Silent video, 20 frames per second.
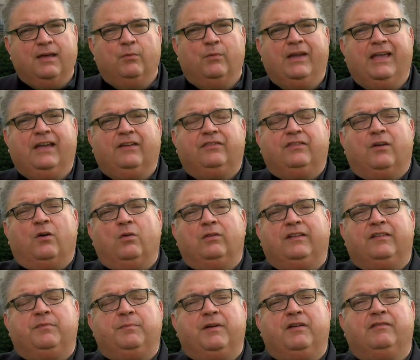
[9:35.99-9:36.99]
We ask the
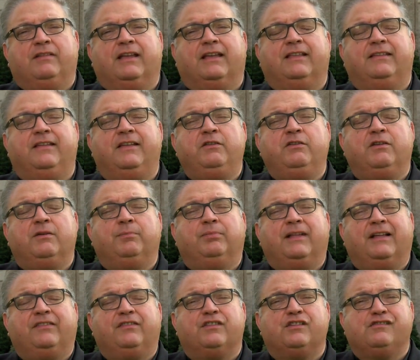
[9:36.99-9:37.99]
Holy Spirit to continue to
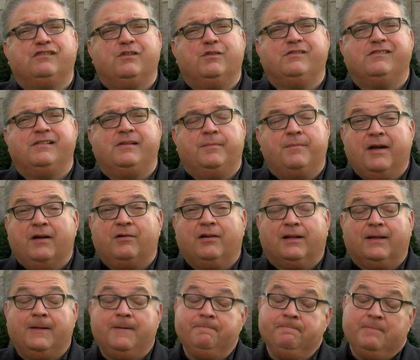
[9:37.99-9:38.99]
bless the church in
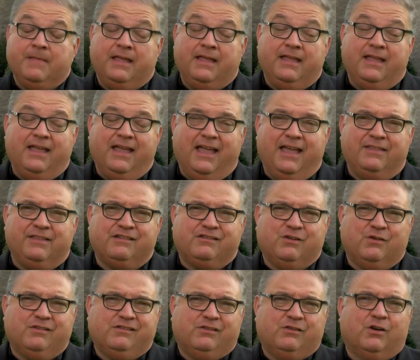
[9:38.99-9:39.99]
America and the
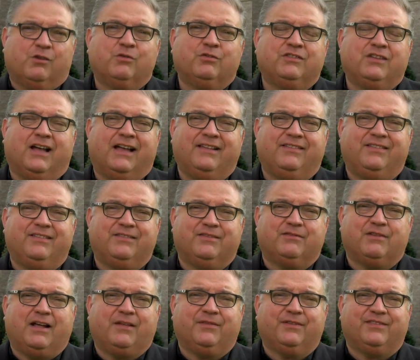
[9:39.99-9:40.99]
church in our own Diocese
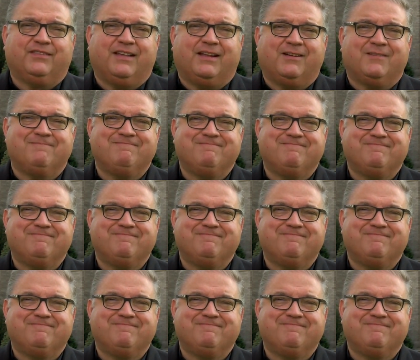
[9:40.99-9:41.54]
of Rockville Center.